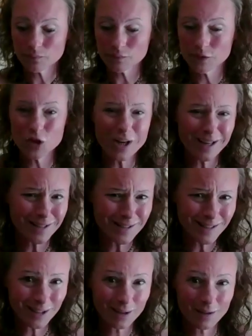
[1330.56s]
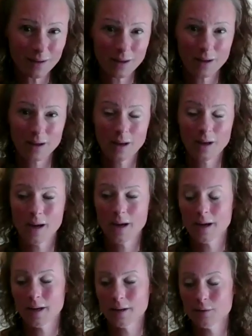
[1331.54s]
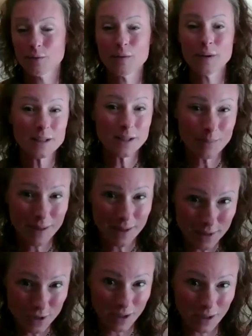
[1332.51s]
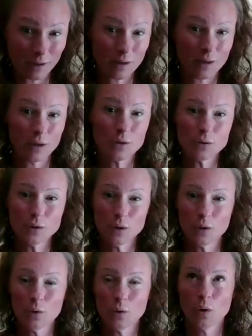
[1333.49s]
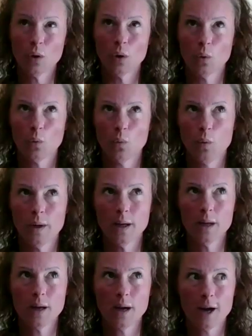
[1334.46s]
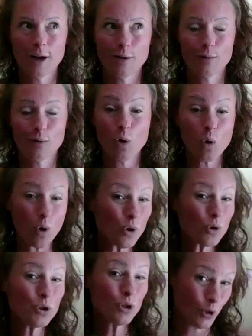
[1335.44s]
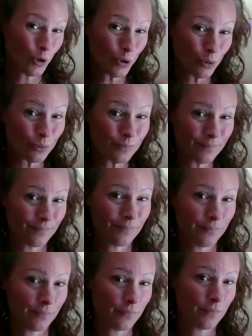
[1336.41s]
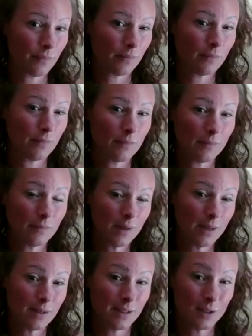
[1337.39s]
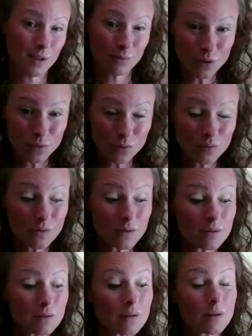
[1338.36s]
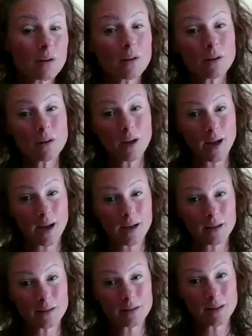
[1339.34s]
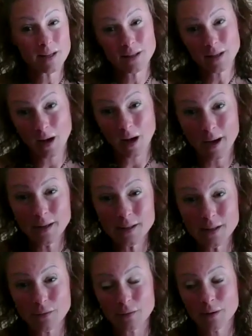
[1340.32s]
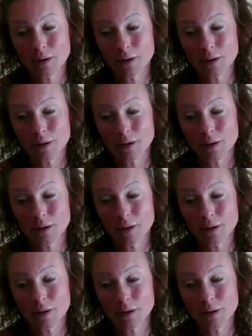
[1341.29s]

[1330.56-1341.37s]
and jealousy, and victim energy. So we have a lot to do as individuals and as a collective.